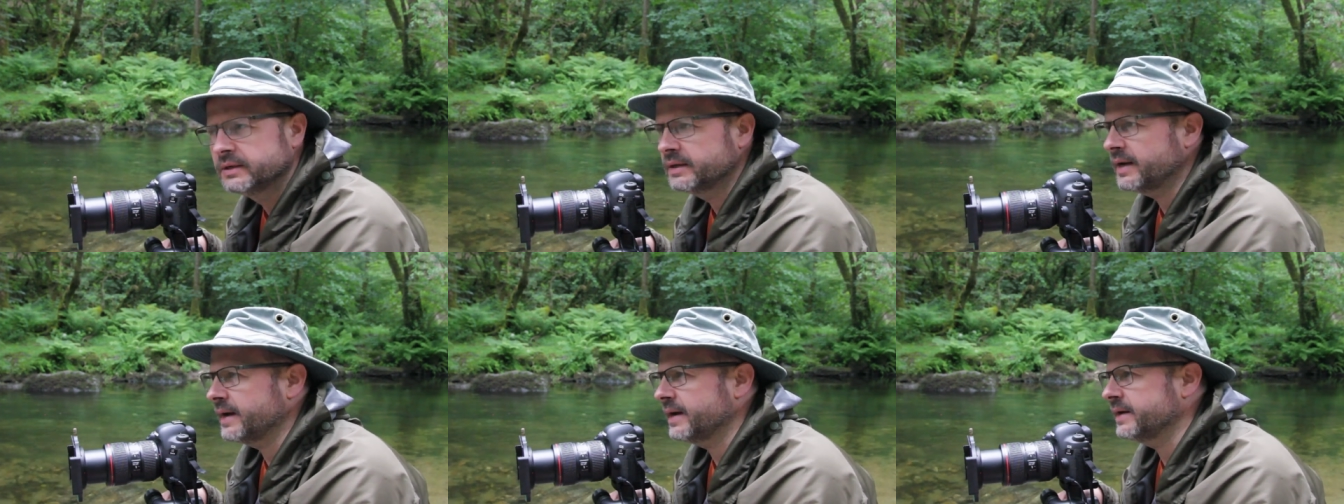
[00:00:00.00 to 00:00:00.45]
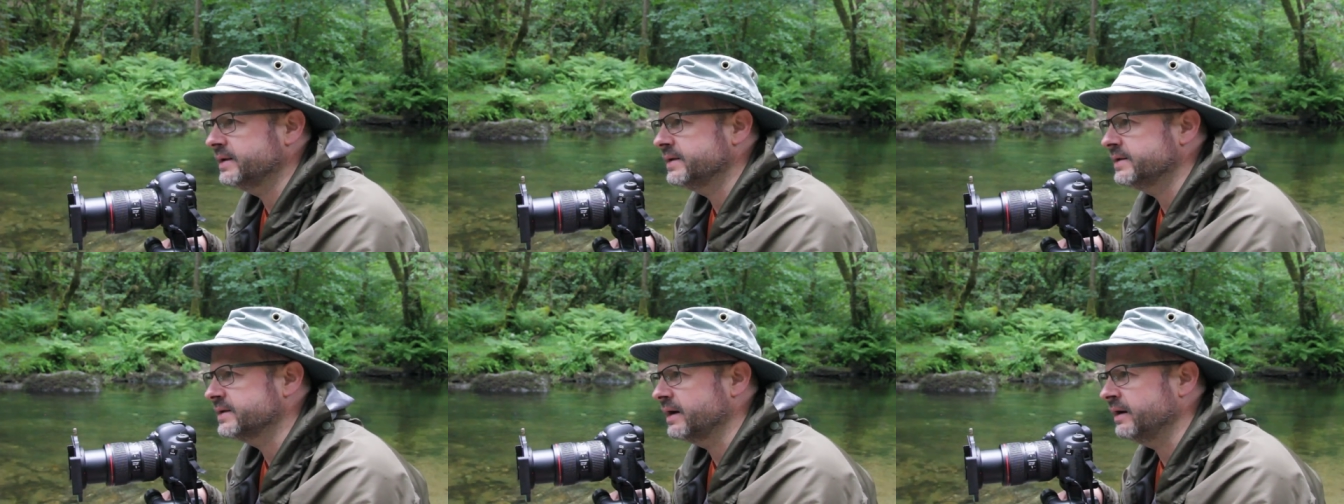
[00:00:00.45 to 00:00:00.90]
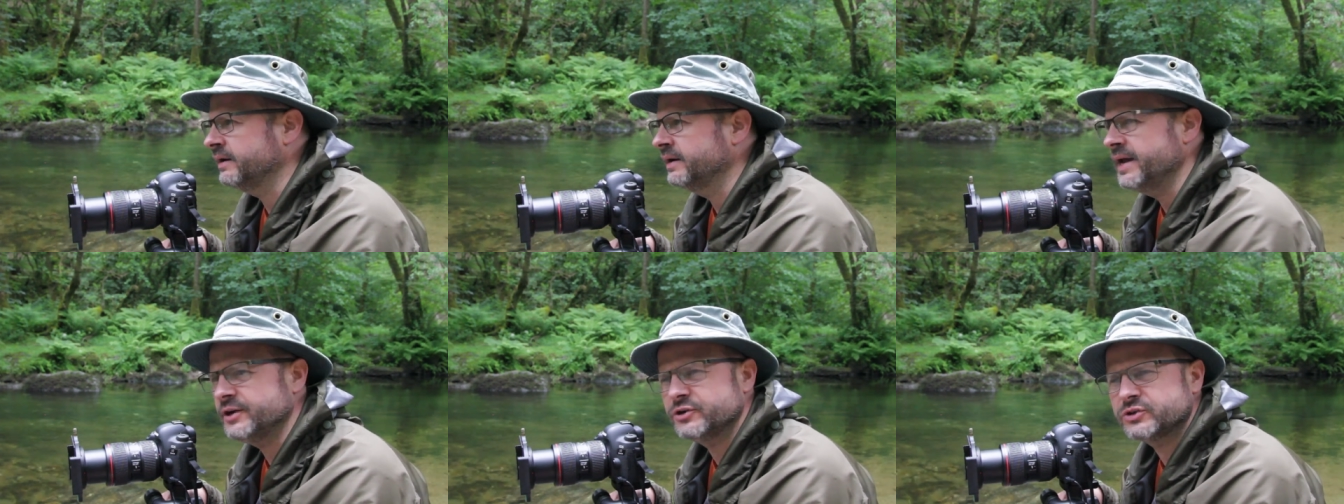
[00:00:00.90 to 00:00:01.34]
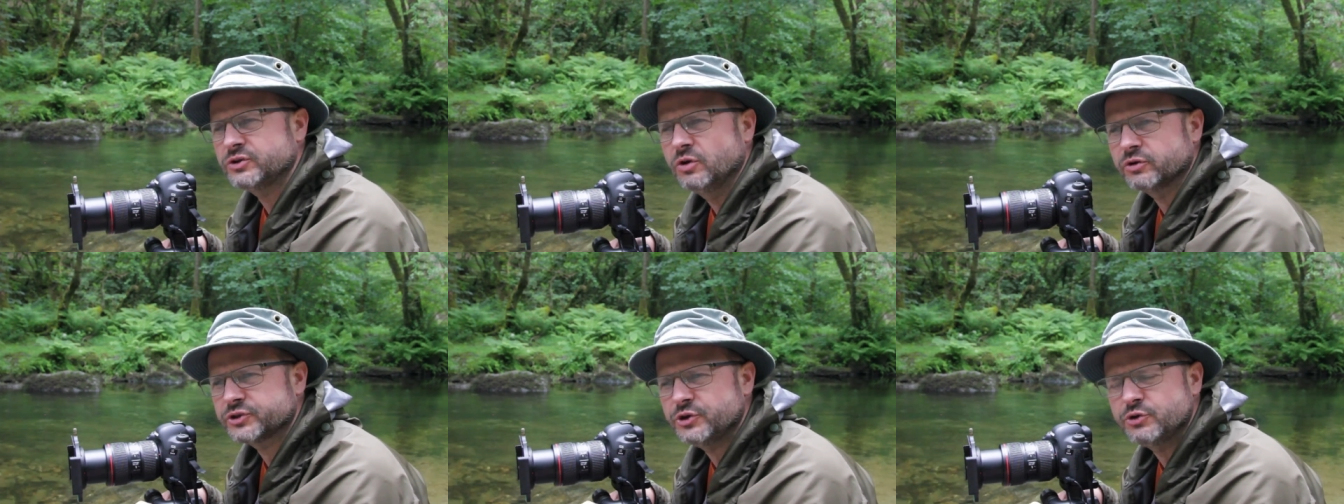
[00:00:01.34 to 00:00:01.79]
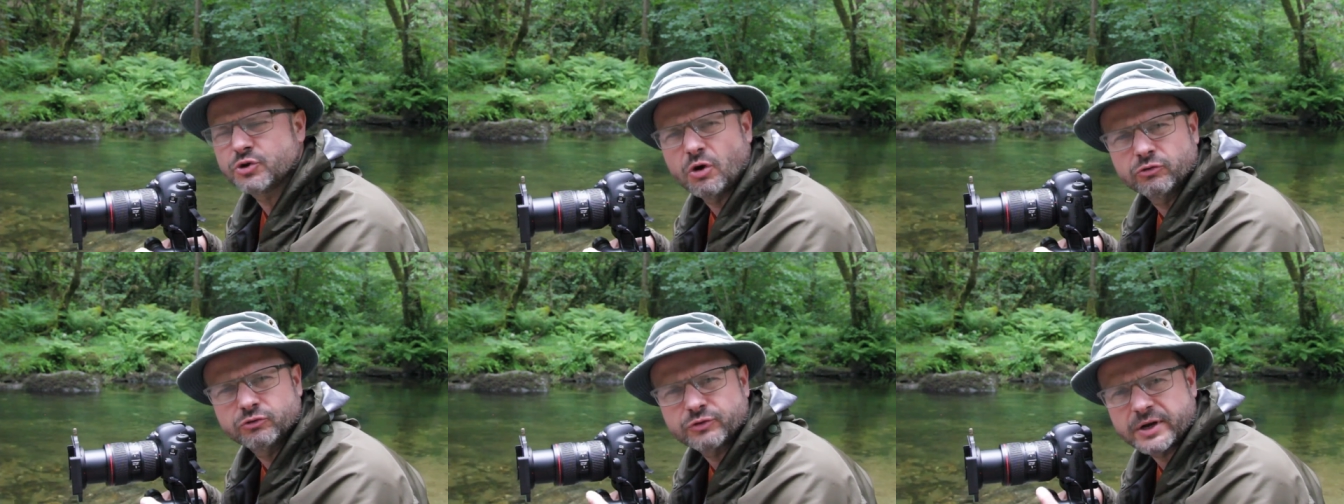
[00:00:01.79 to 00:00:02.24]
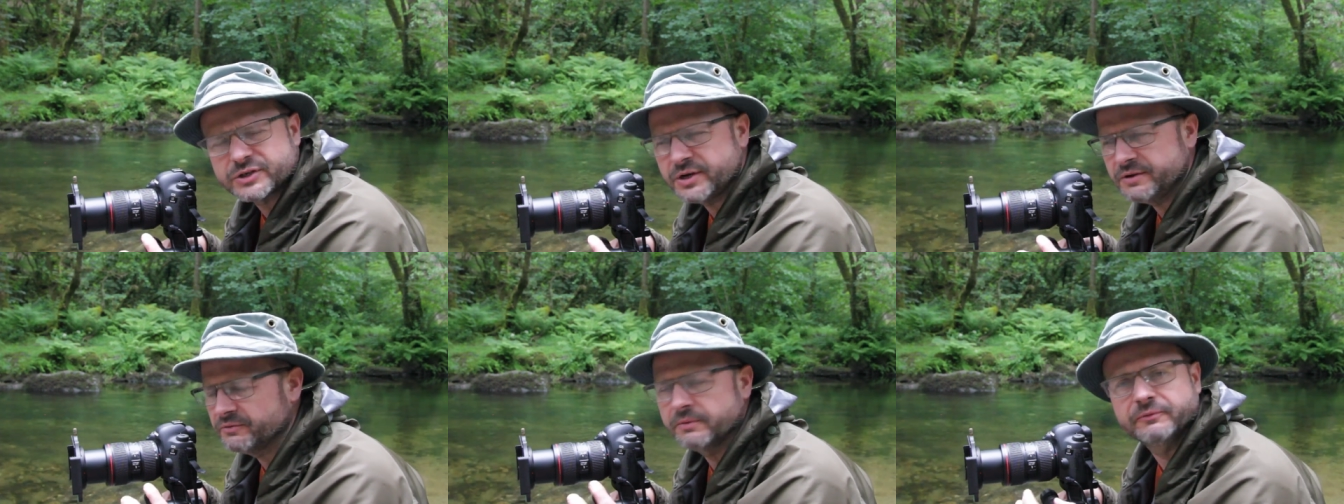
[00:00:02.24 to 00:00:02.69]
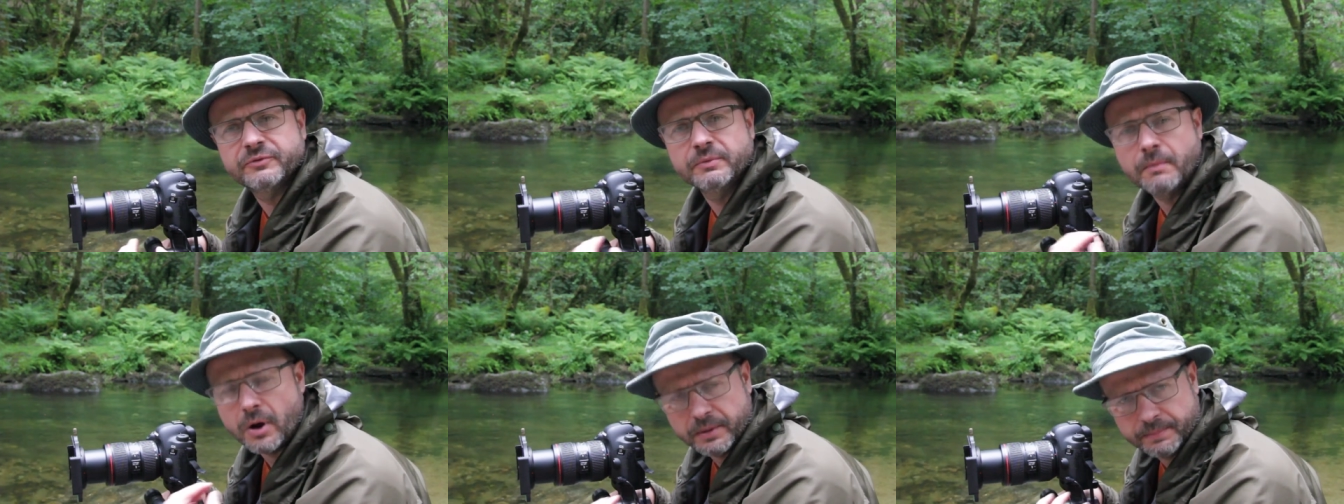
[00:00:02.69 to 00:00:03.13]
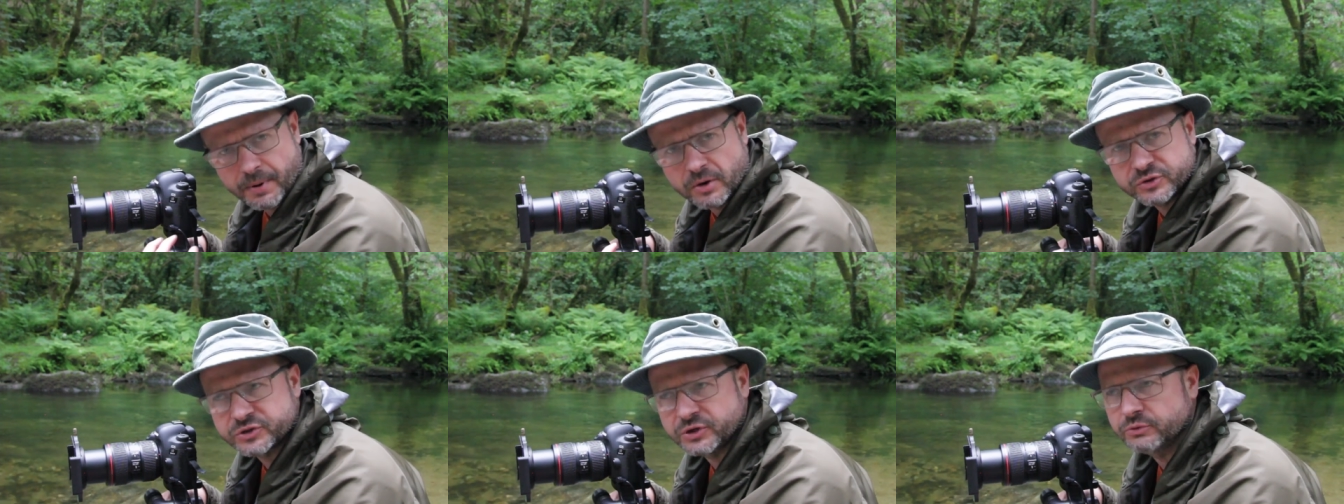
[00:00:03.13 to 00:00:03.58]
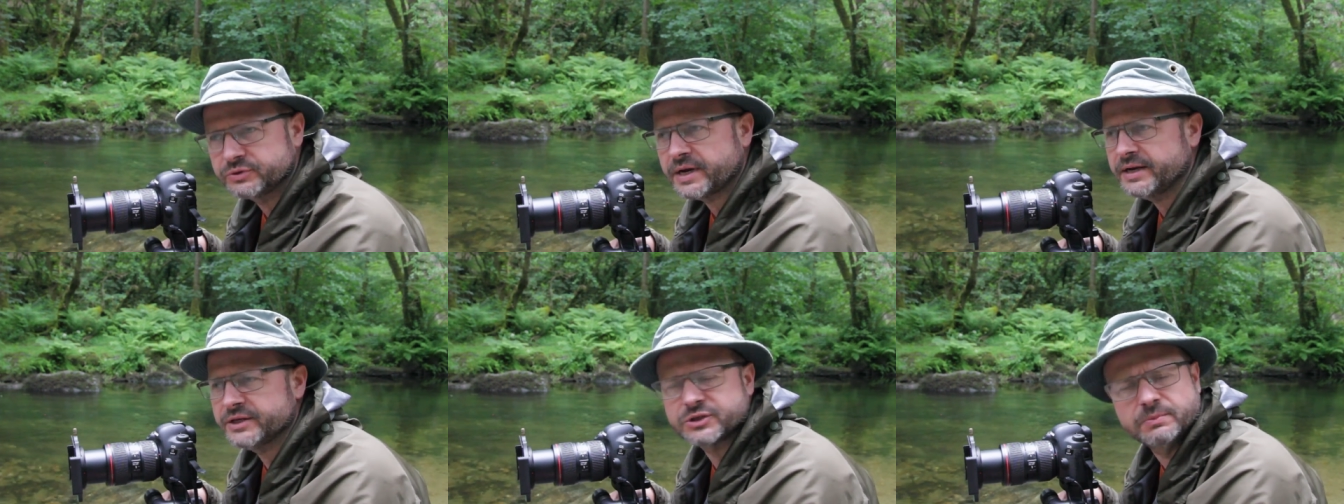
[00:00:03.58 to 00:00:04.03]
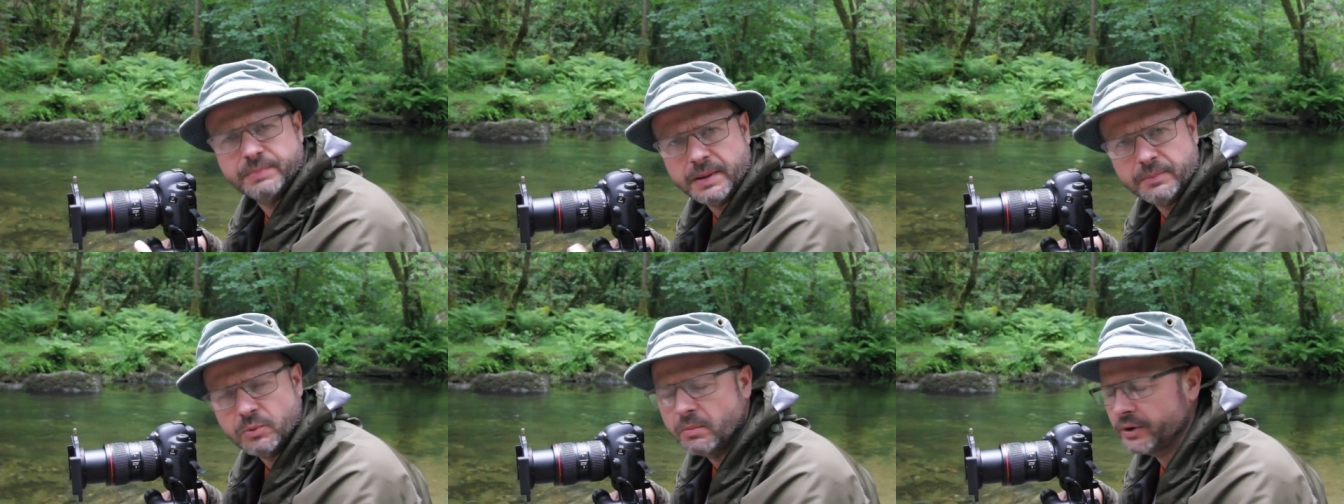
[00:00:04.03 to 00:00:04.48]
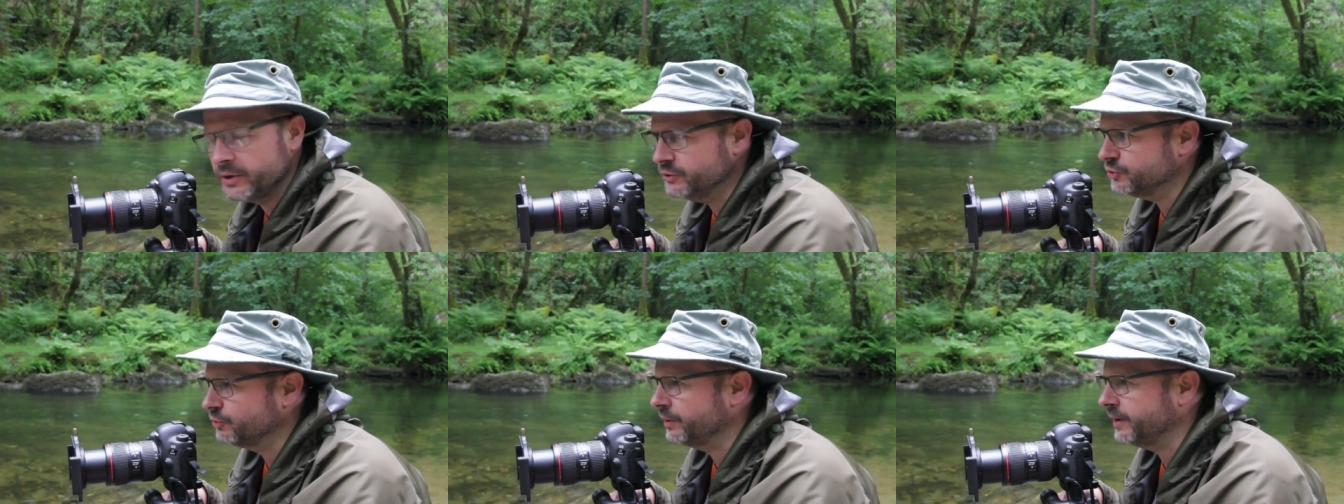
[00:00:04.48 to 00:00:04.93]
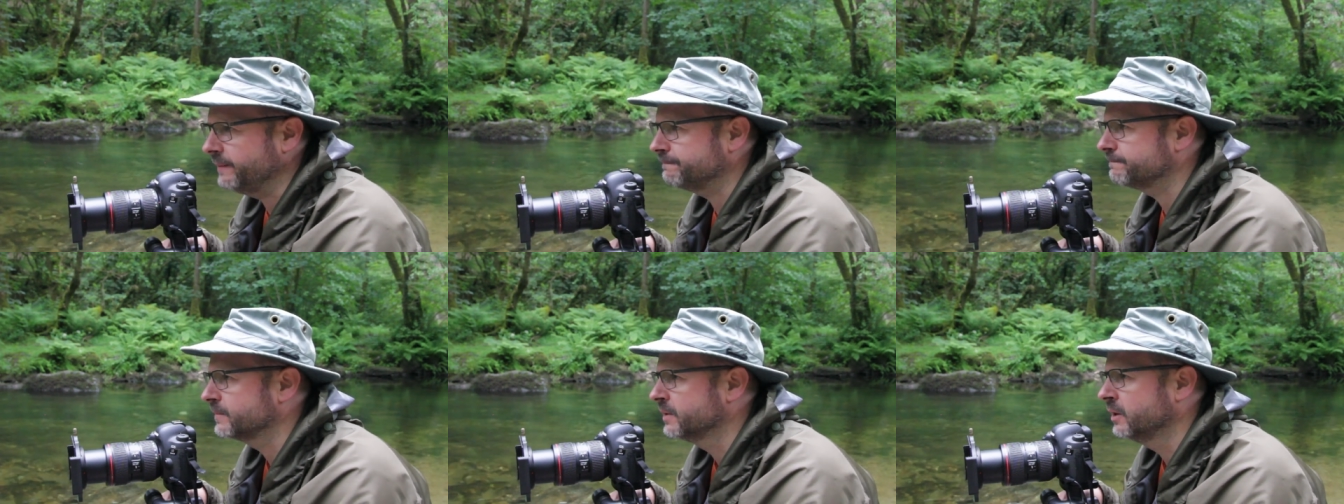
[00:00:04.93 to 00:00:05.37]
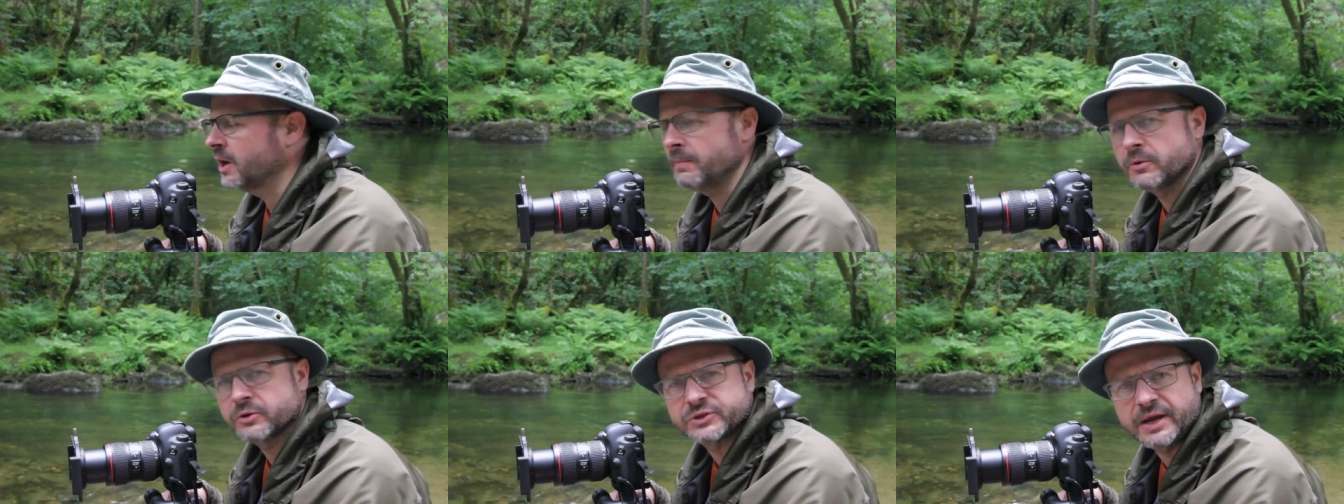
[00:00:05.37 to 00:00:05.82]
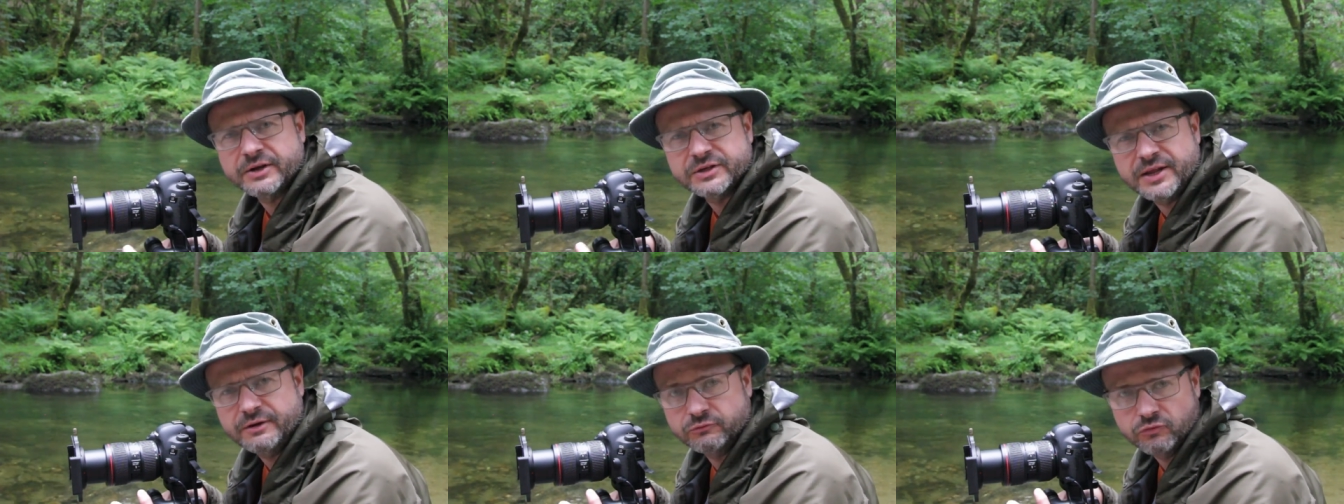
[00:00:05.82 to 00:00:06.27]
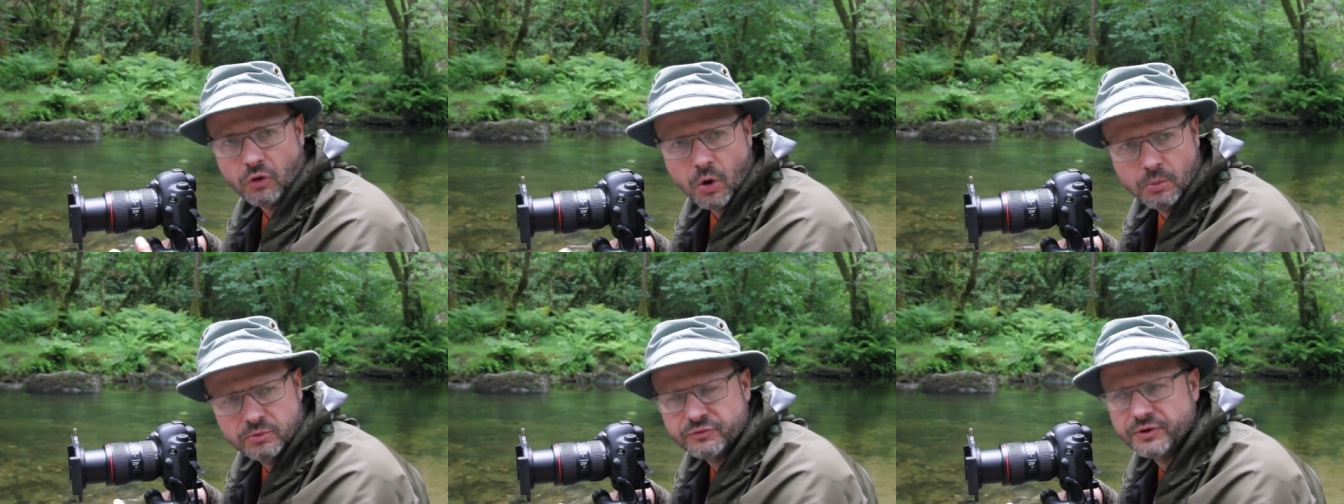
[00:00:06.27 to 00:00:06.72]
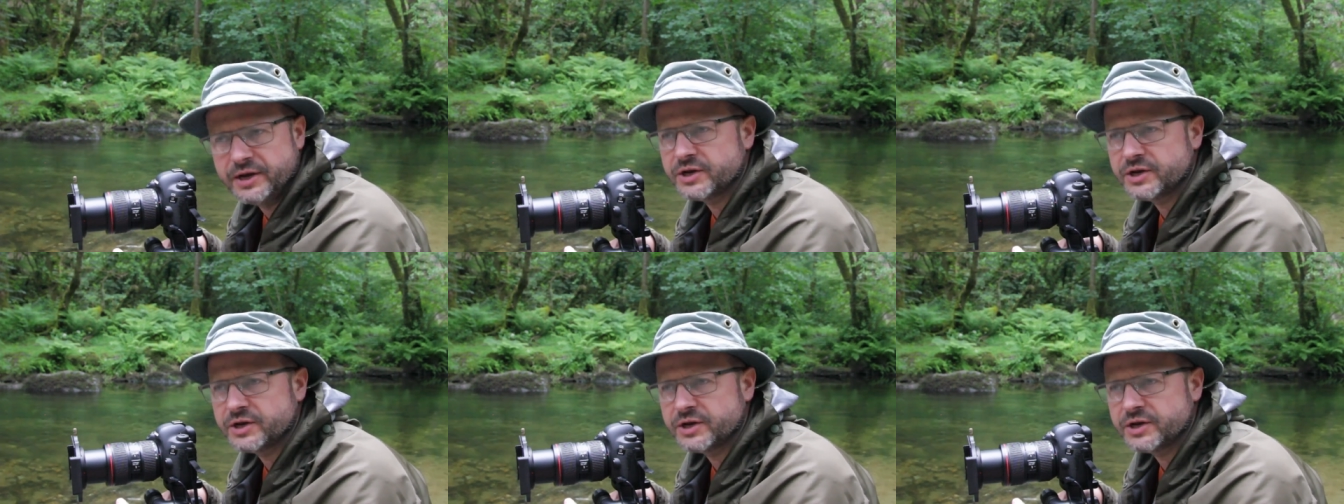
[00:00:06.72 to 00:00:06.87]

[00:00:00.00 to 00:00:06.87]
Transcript: and uh, it just looks too contrasty for, for my personal taste. Some people might enjoy it. I'm not saying there's anything wrong with really